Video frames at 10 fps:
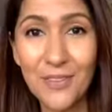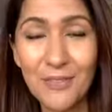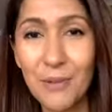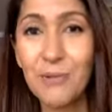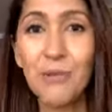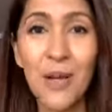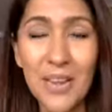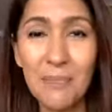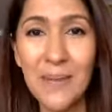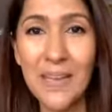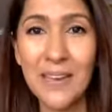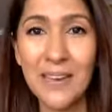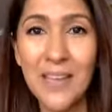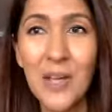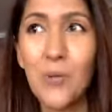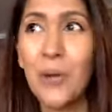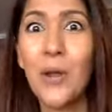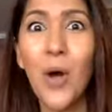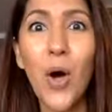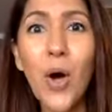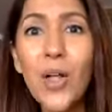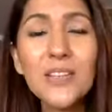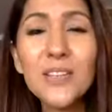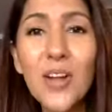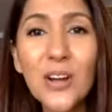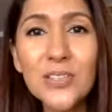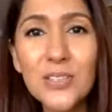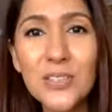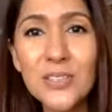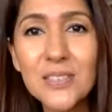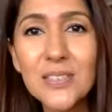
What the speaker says: from chronic pain when all the doctors,